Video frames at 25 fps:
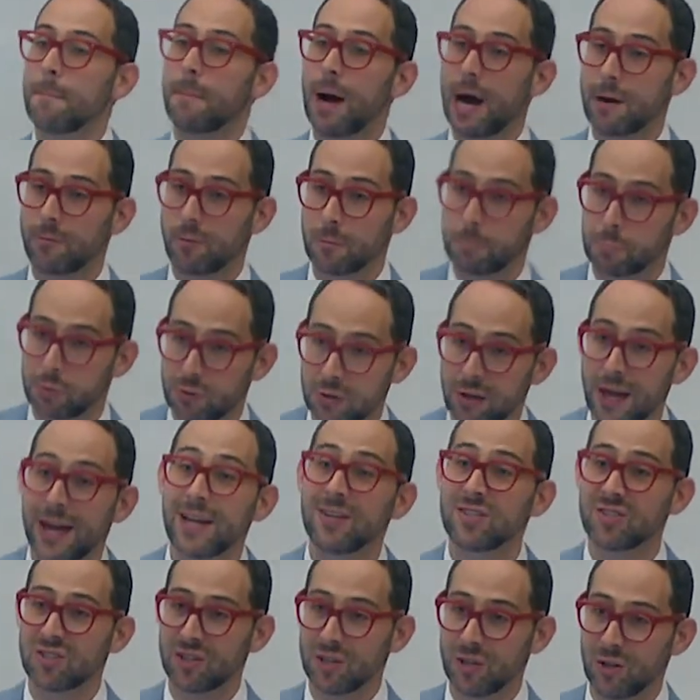by
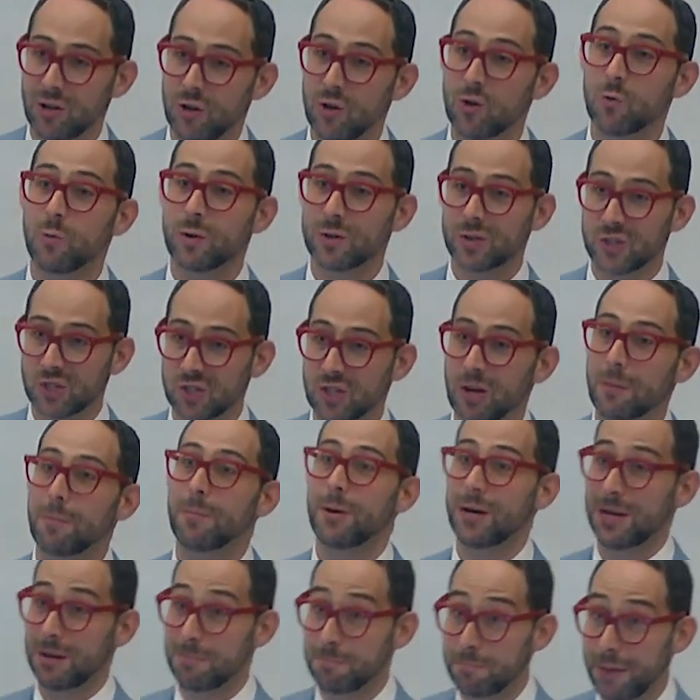replacing you with
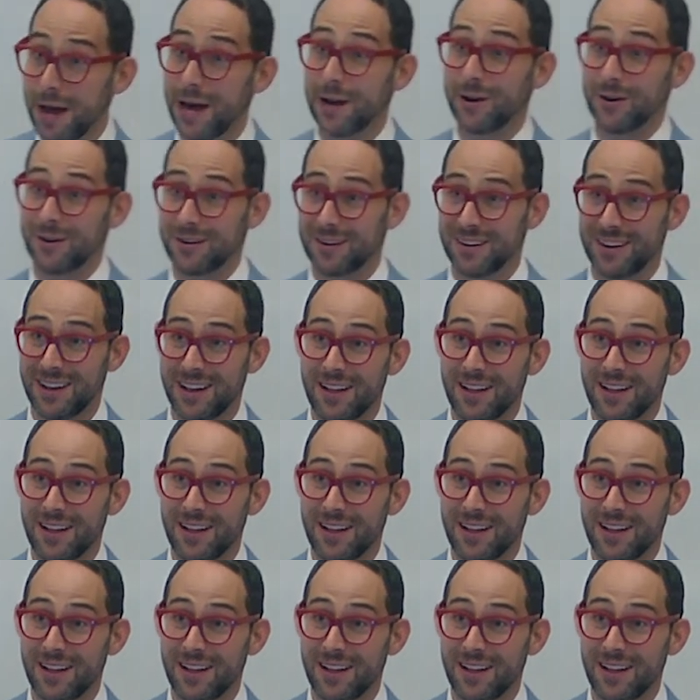somebody better.